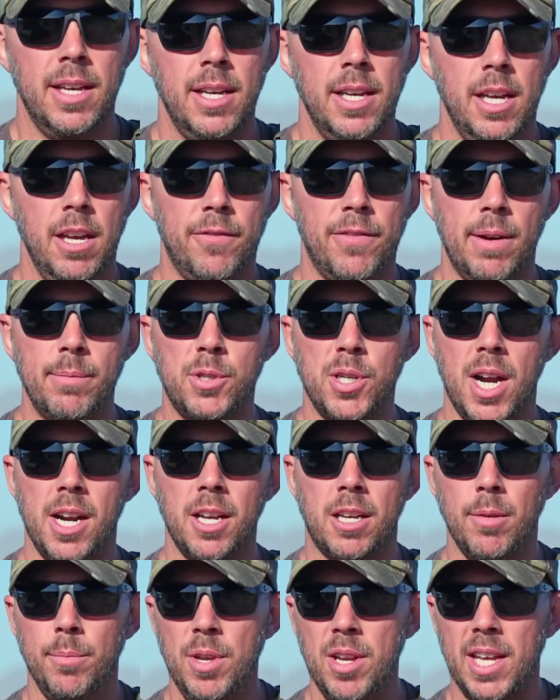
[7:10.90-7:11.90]
if I'm trying
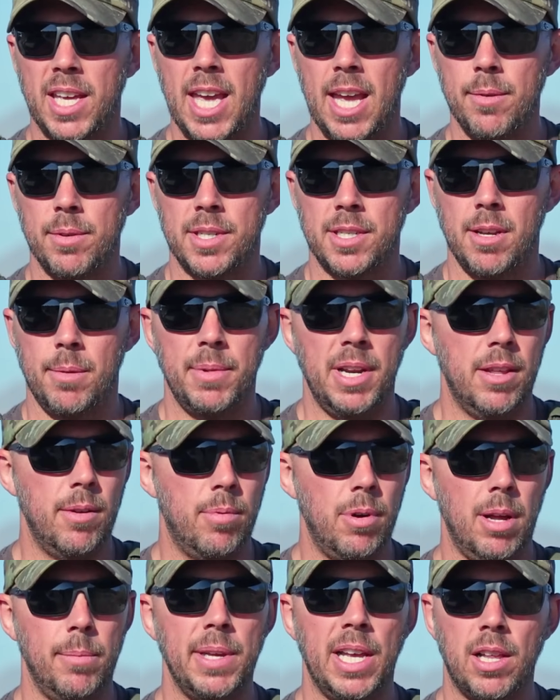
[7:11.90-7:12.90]
to communicate with somebody, they're
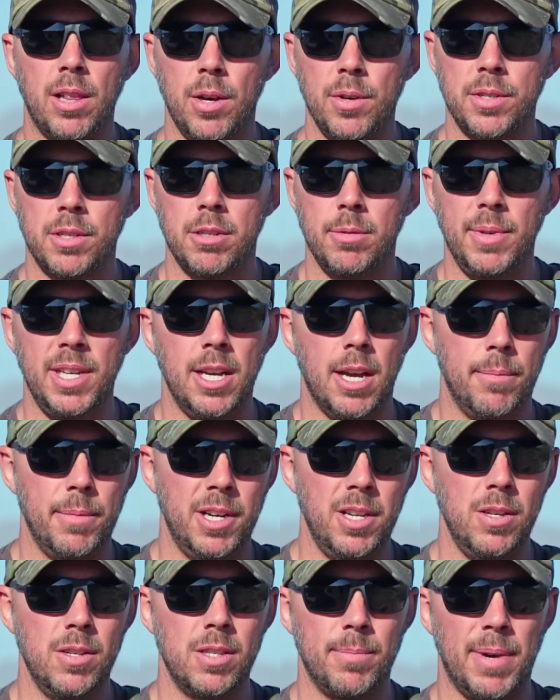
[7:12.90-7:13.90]
probably close to me, I'm
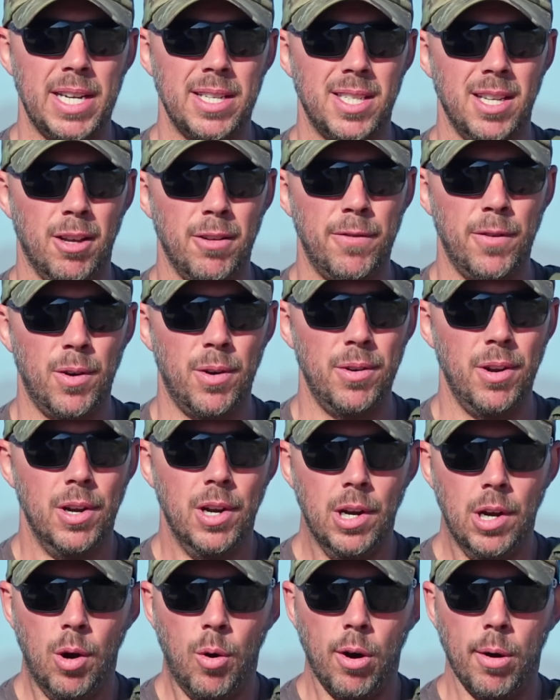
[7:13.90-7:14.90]
gonna use my cell phone,
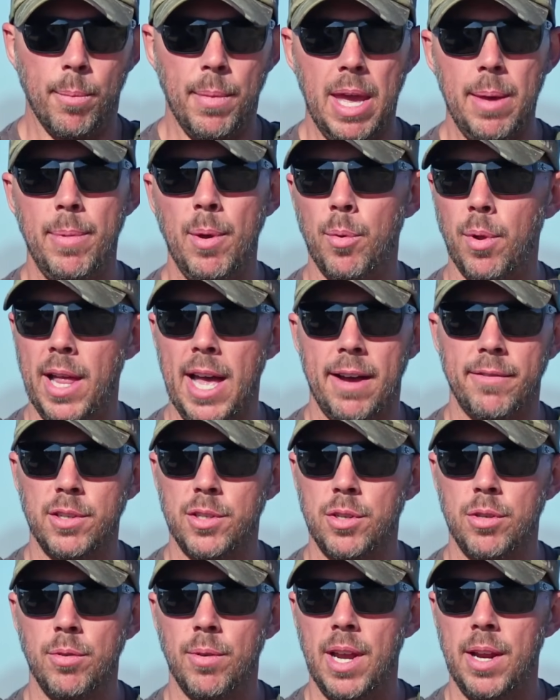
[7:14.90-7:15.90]
or maybe we'll have a
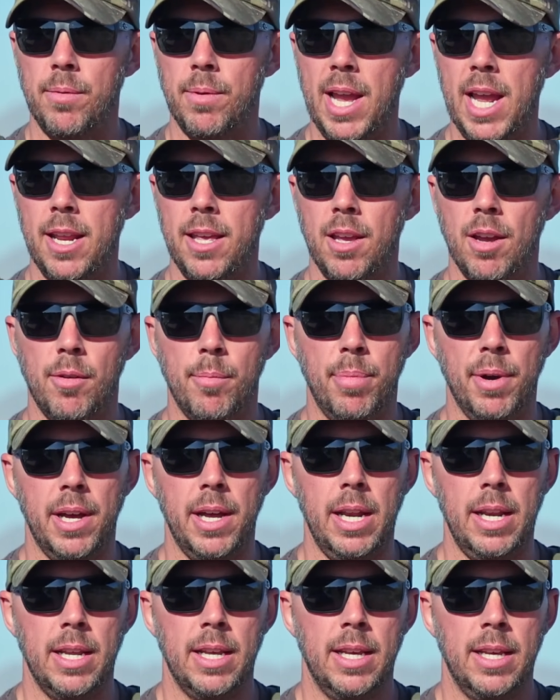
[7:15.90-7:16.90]
two-way radio.
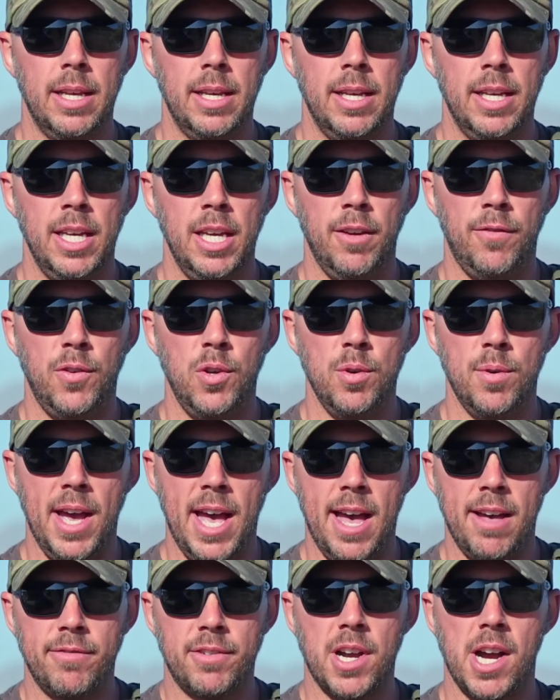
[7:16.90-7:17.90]
But if you
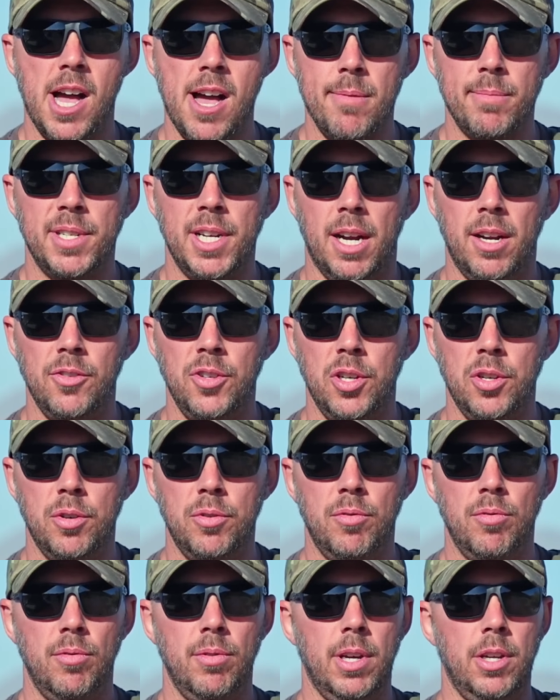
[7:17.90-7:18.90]
have comms on
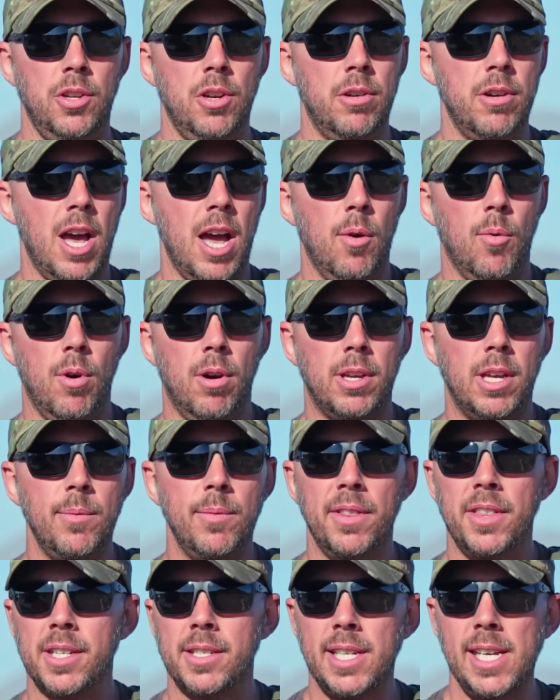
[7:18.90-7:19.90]
you and you're not working
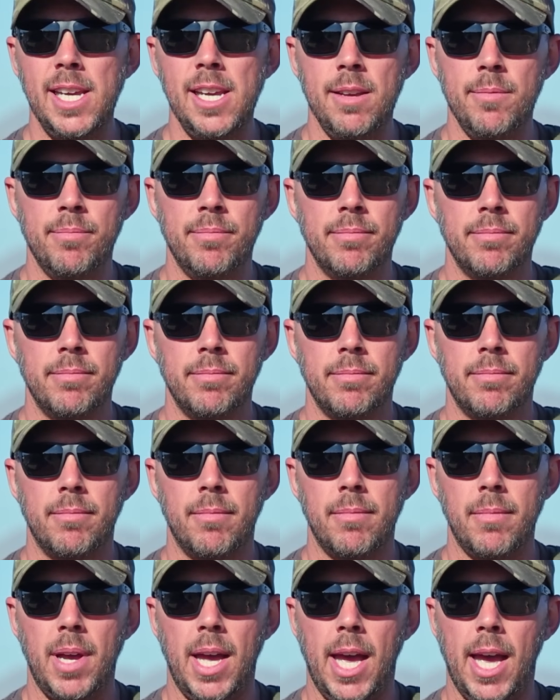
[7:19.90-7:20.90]
with a team,
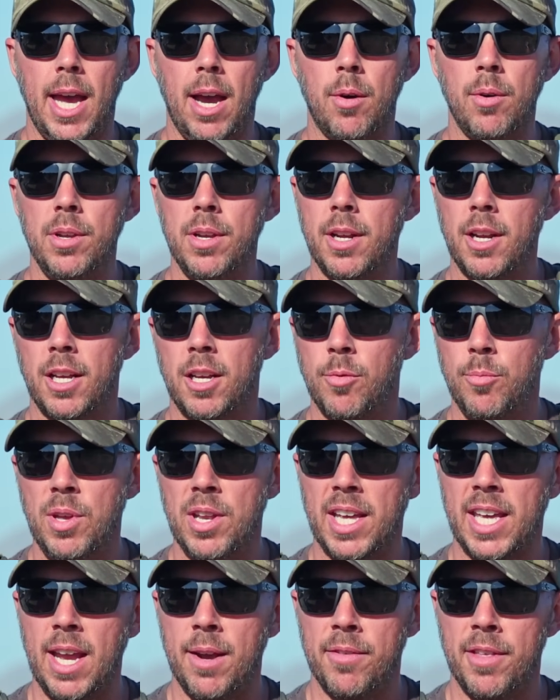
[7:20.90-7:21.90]
how are you gonna
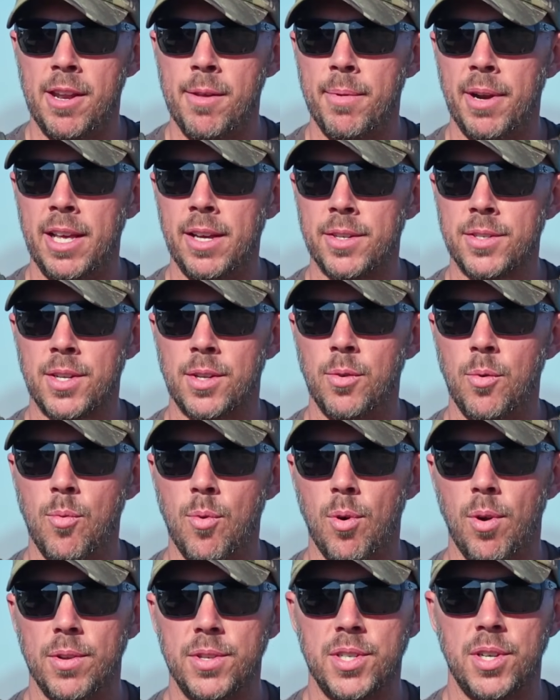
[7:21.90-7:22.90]
communicate with anybody else in the
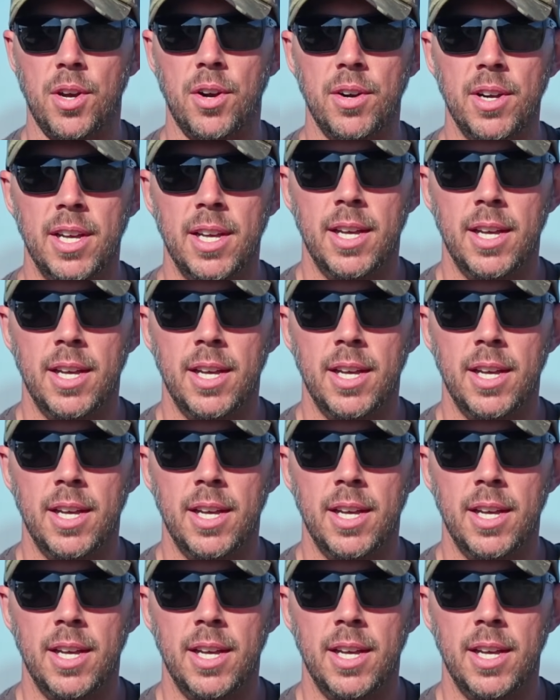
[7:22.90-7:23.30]
world? So